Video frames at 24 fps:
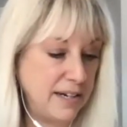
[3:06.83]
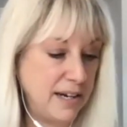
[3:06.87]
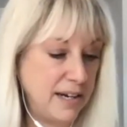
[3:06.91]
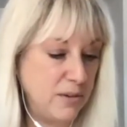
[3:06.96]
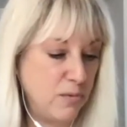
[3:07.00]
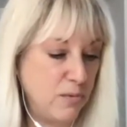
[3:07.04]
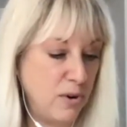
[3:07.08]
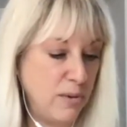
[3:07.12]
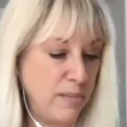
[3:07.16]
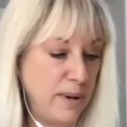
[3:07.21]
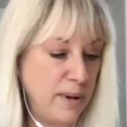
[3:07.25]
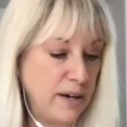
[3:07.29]

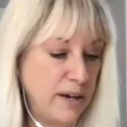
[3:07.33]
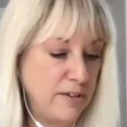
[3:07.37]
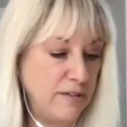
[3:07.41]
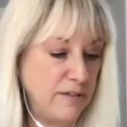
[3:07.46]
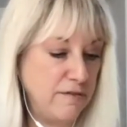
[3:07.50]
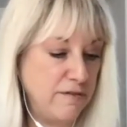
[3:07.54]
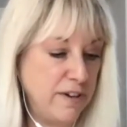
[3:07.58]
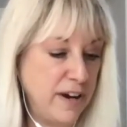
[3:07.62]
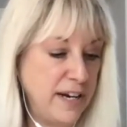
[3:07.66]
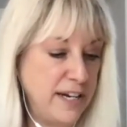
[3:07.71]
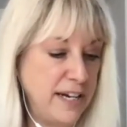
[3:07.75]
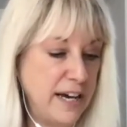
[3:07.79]
And we're about to
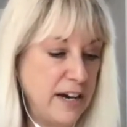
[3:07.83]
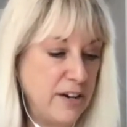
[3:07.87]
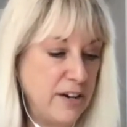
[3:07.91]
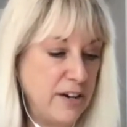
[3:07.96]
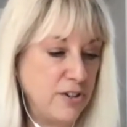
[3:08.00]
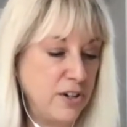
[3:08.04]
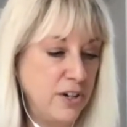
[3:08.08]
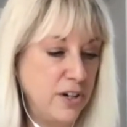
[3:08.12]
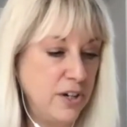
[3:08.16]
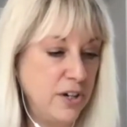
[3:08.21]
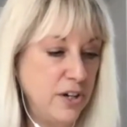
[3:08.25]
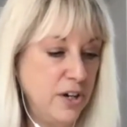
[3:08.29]
find out
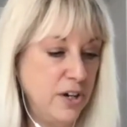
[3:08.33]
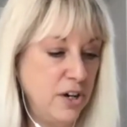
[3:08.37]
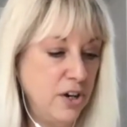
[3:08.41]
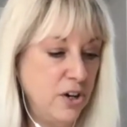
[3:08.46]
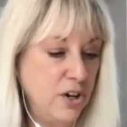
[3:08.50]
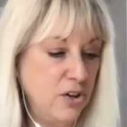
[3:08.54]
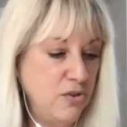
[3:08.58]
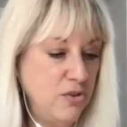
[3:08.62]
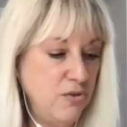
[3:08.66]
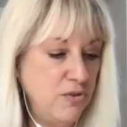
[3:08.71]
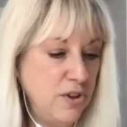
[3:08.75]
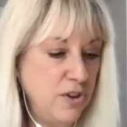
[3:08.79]

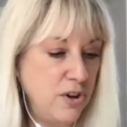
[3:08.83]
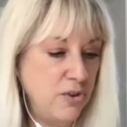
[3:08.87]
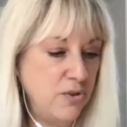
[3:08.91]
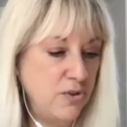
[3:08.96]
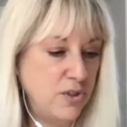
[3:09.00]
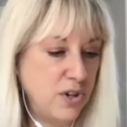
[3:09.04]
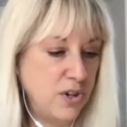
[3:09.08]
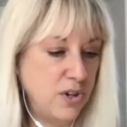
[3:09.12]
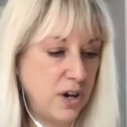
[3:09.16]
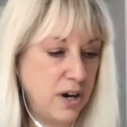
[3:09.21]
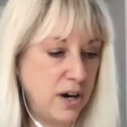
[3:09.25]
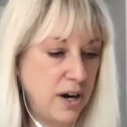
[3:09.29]
who
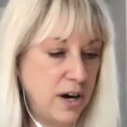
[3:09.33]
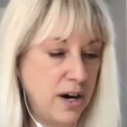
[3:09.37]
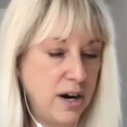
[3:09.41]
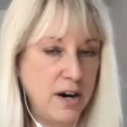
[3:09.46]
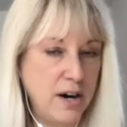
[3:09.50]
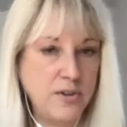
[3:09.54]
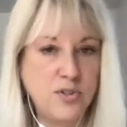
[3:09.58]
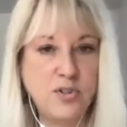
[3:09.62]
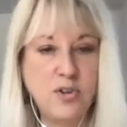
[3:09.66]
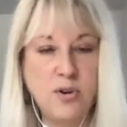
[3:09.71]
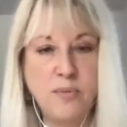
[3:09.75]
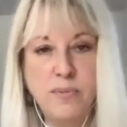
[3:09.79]
those
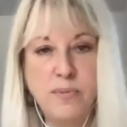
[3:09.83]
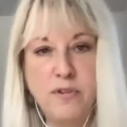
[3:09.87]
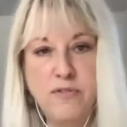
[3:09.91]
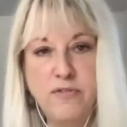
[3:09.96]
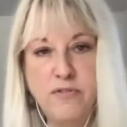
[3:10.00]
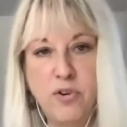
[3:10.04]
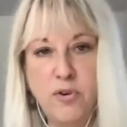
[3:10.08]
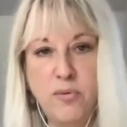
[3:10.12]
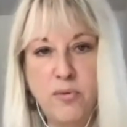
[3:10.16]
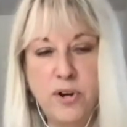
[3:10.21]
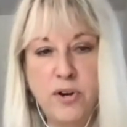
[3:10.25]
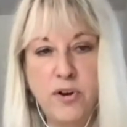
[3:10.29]
are. So
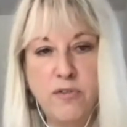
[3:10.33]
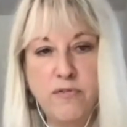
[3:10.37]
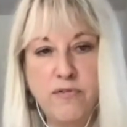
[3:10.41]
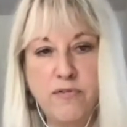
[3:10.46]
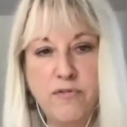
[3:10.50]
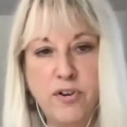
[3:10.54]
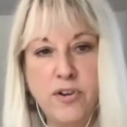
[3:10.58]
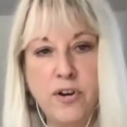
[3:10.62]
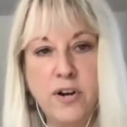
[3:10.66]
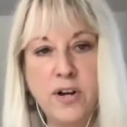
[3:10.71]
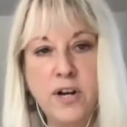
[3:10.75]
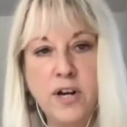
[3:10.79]
before we go
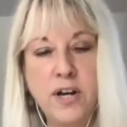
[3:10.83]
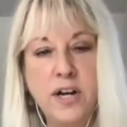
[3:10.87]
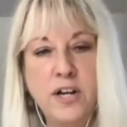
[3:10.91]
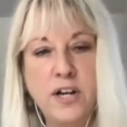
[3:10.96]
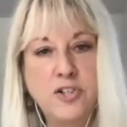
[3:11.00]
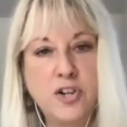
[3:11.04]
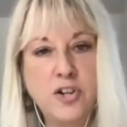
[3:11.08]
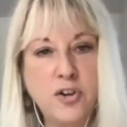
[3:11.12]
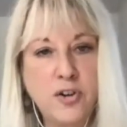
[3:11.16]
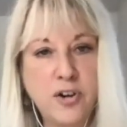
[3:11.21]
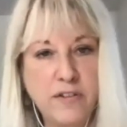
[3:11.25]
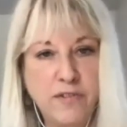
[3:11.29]
further,
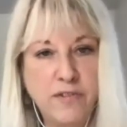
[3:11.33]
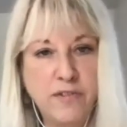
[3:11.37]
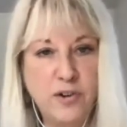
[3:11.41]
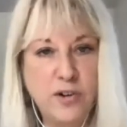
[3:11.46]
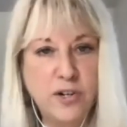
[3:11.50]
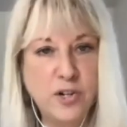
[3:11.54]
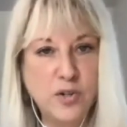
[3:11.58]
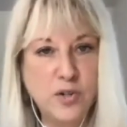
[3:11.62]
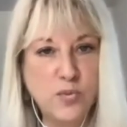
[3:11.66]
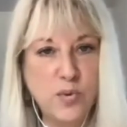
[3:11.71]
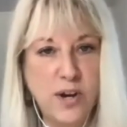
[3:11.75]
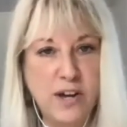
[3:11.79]
Toke, if you
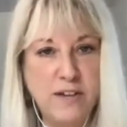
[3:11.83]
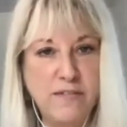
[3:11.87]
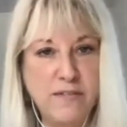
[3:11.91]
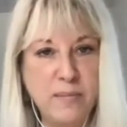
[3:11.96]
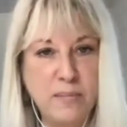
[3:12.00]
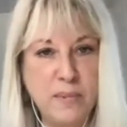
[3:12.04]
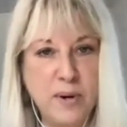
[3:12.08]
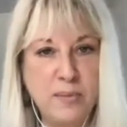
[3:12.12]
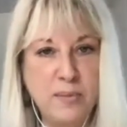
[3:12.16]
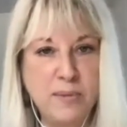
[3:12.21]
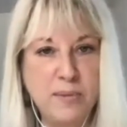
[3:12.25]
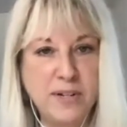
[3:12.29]
could just wave a
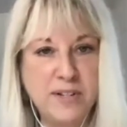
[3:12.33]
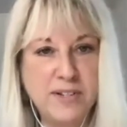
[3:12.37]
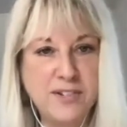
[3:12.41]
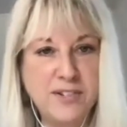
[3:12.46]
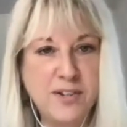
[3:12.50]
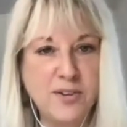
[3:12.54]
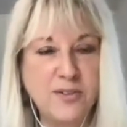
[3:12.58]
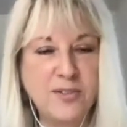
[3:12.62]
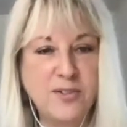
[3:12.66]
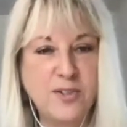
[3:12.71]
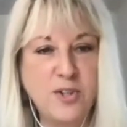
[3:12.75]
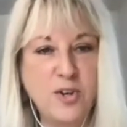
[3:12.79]
moment.
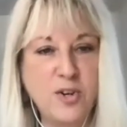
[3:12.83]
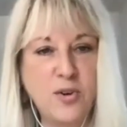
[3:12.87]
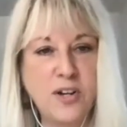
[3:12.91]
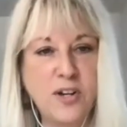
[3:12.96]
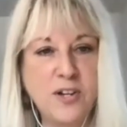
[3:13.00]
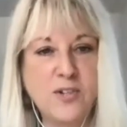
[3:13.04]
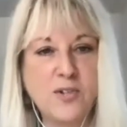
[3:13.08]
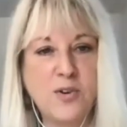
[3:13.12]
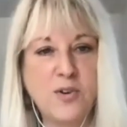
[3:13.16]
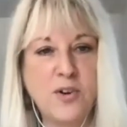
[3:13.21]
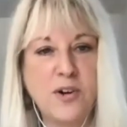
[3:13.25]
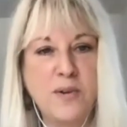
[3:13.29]
So Toke
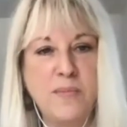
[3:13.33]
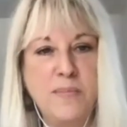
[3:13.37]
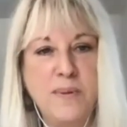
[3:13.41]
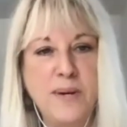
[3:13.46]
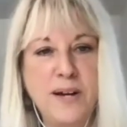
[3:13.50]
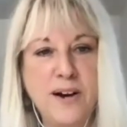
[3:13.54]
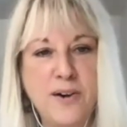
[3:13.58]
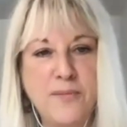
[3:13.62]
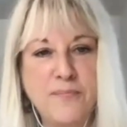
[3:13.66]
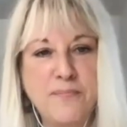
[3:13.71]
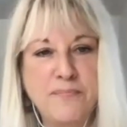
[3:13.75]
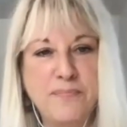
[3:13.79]
is going to be
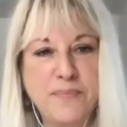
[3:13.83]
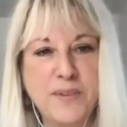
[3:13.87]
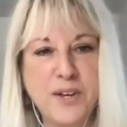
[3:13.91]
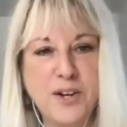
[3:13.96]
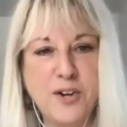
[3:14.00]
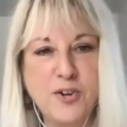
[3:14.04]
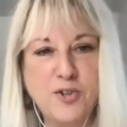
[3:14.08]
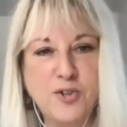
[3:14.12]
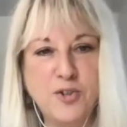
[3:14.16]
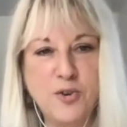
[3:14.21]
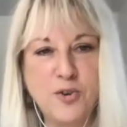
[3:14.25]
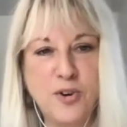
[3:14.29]
our
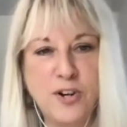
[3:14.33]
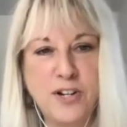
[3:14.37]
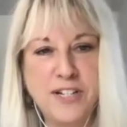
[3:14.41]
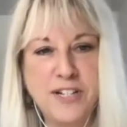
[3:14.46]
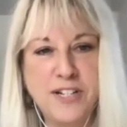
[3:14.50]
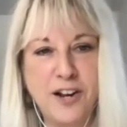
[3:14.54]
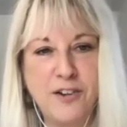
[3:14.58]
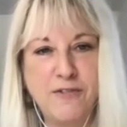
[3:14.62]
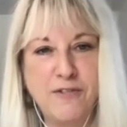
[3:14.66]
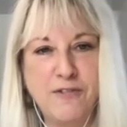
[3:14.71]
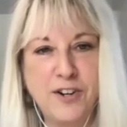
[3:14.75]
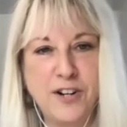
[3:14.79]

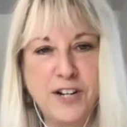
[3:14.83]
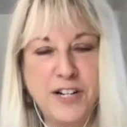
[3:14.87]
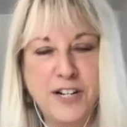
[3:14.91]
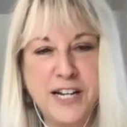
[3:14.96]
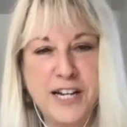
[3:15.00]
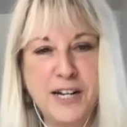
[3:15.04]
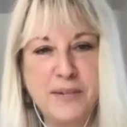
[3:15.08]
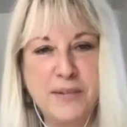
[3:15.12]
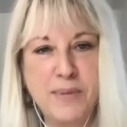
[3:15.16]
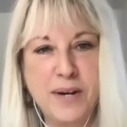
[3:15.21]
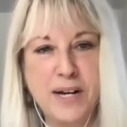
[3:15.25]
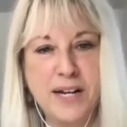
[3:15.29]
storyteller for
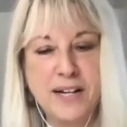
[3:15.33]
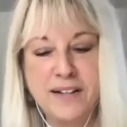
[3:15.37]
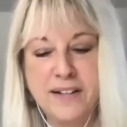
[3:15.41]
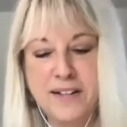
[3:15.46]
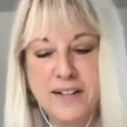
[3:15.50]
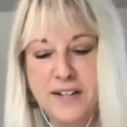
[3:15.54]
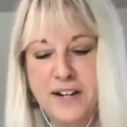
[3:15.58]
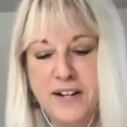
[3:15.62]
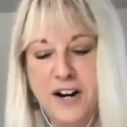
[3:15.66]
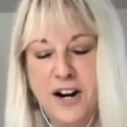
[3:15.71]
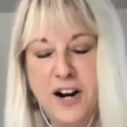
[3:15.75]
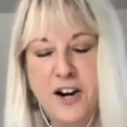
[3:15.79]
today, my
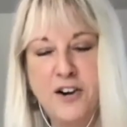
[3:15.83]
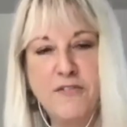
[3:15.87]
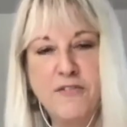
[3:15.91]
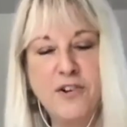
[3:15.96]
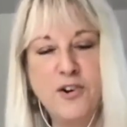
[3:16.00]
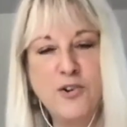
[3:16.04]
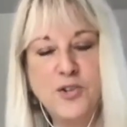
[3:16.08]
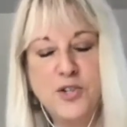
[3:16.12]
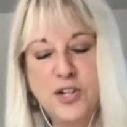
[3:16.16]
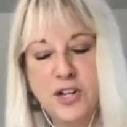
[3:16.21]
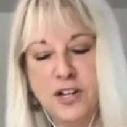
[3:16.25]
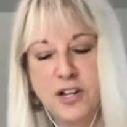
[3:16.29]
Art of
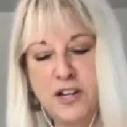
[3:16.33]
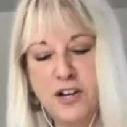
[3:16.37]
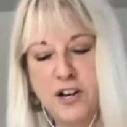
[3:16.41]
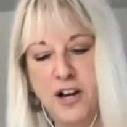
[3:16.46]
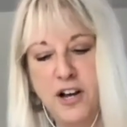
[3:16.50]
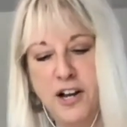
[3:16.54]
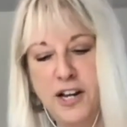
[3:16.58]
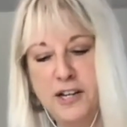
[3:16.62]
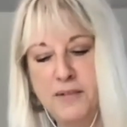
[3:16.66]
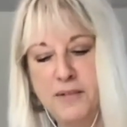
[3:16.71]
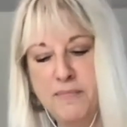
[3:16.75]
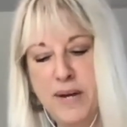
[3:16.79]
Hosting
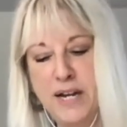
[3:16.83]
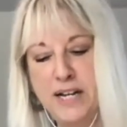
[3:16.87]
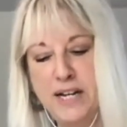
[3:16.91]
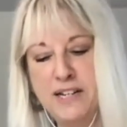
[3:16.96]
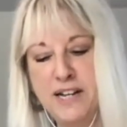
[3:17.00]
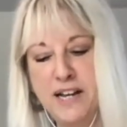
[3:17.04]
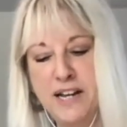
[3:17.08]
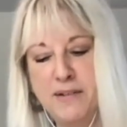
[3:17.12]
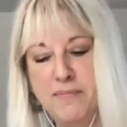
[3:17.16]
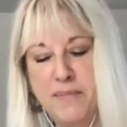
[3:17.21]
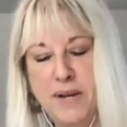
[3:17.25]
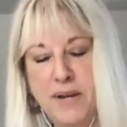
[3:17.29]
colleague, mate,
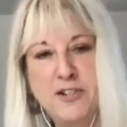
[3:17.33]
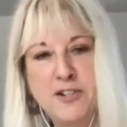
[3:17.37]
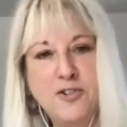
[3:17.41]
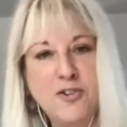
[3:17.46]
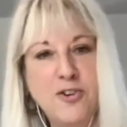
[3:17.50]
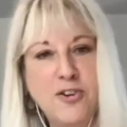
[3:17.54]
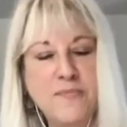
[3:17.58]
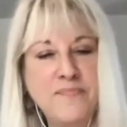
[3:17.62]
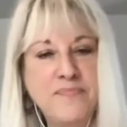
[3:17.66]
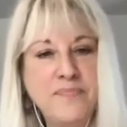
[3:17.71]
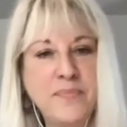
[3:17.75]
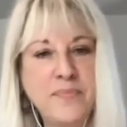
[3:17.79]
and
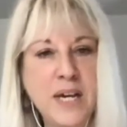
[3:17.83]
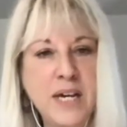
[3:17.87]
mentor.